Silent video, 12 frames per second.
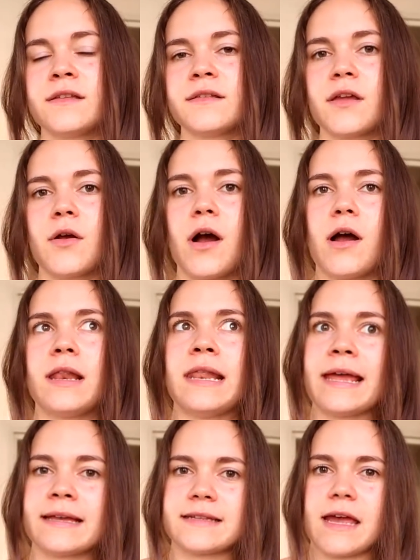So
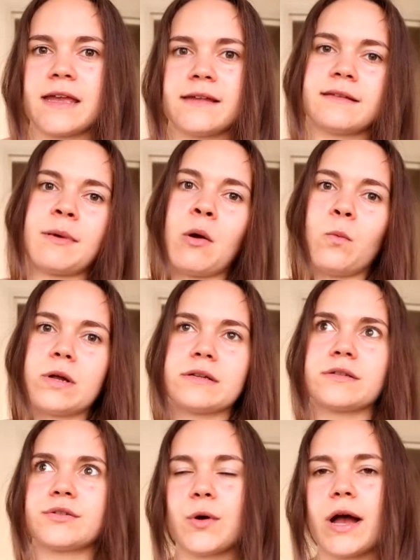leg day it's about one
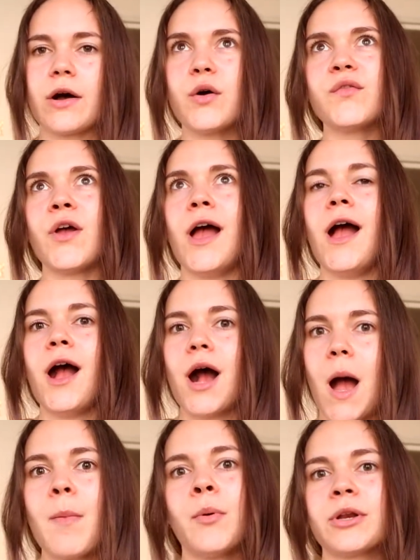to twelve,
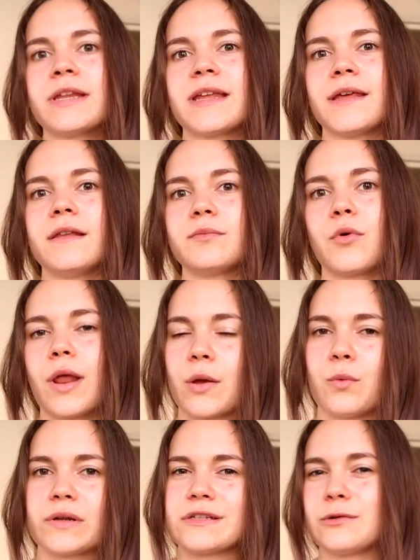upper body day it's more
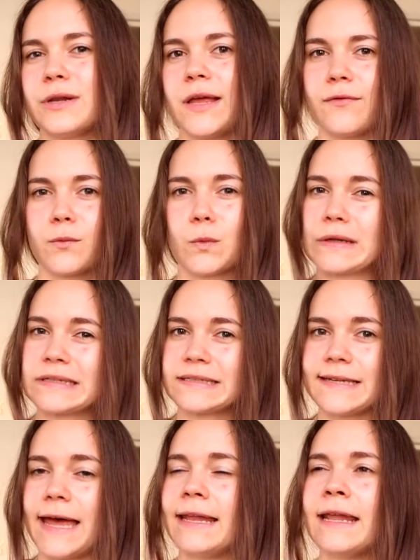like one to eleven, one to
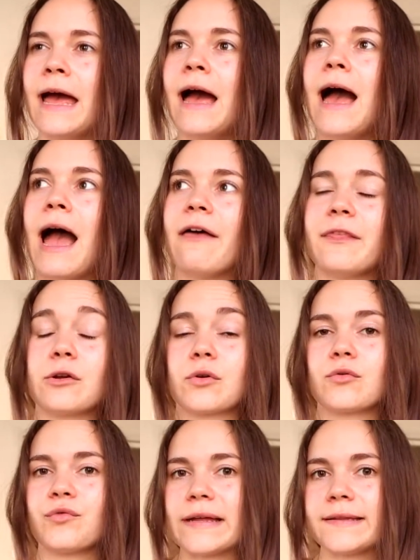ten, and then on
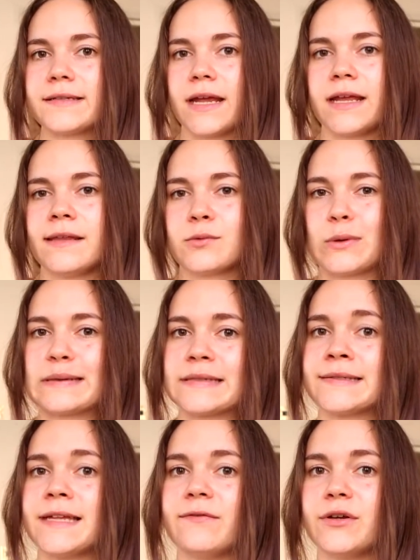a rest day it's one
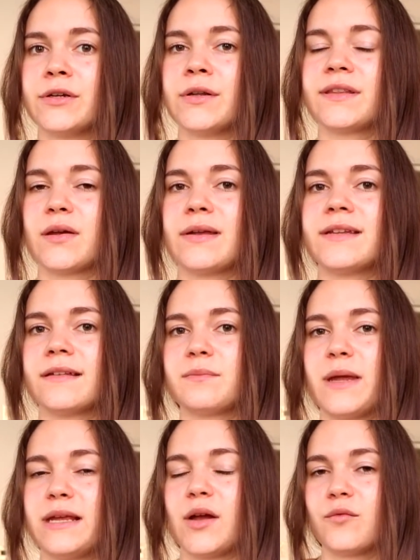to seven. So it does
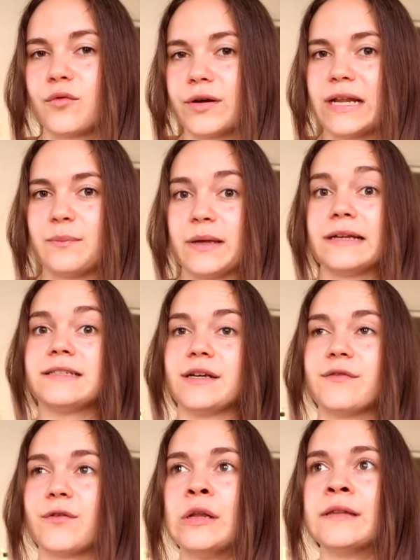make a really big
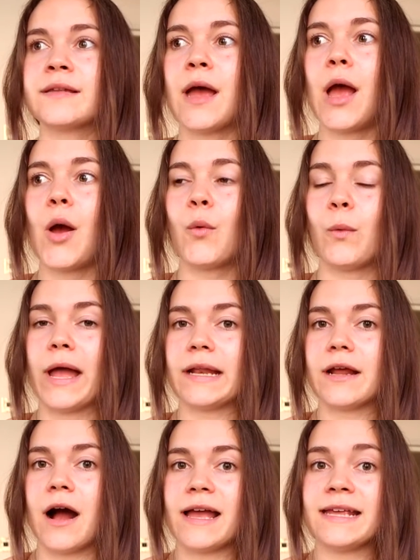difference when
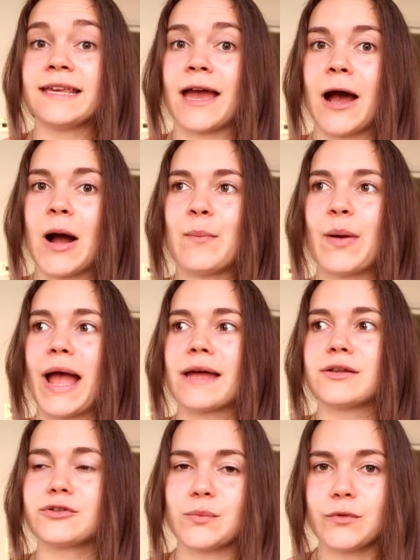I get up
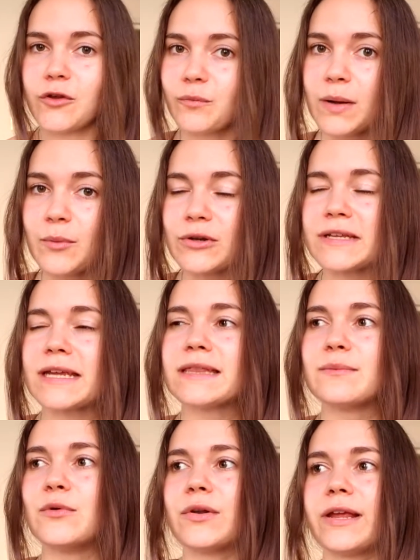and move my body in
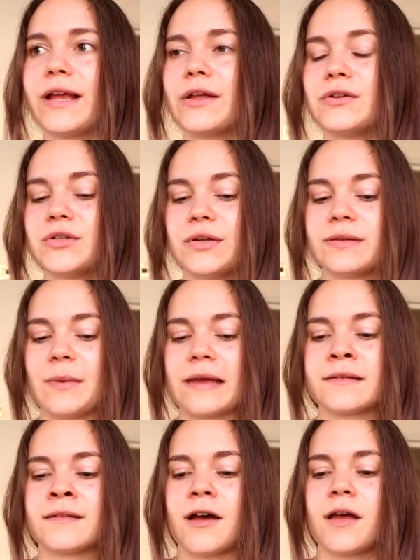the morning and do some
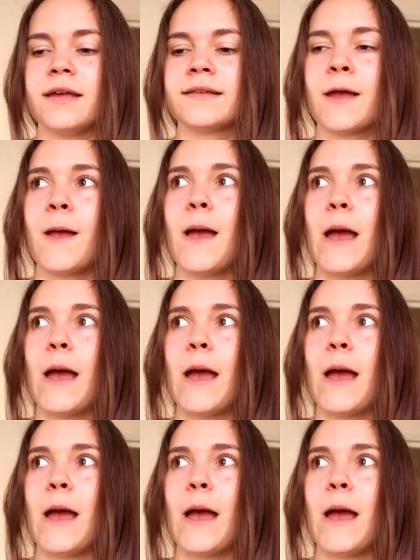exercise.